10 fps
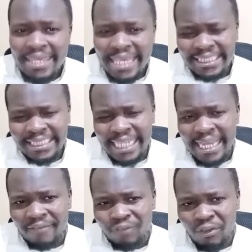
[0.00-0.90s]

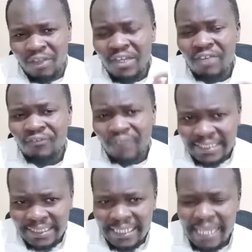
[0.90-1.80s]
yesterday, for the very
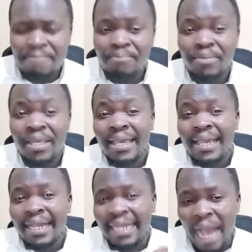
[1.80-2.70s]
first time,
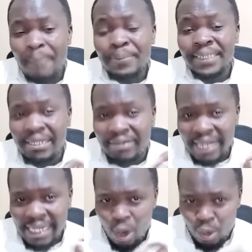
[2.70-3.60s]
captured
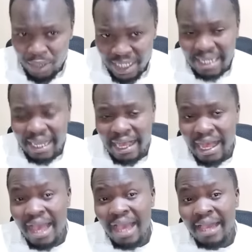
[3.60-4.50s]
Raila
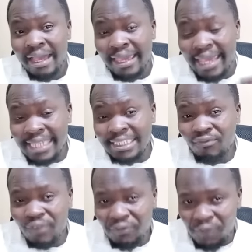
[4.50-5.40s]
Odinga
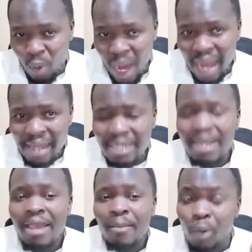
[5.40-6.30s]
getting
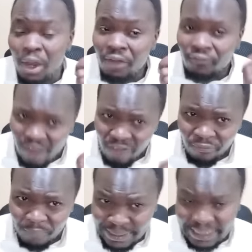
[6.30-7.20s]

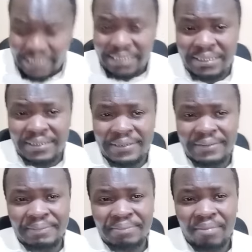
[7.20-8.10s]
51.5%.
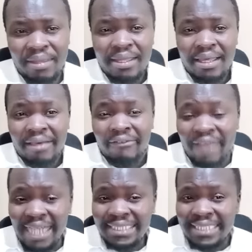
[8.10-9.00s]

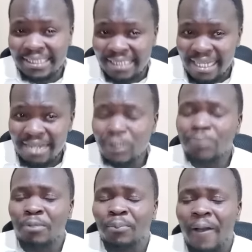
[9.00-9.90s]
That's the Star
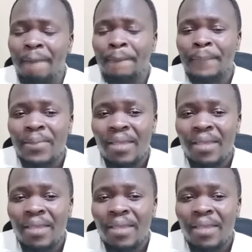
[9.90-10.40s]
newspaper.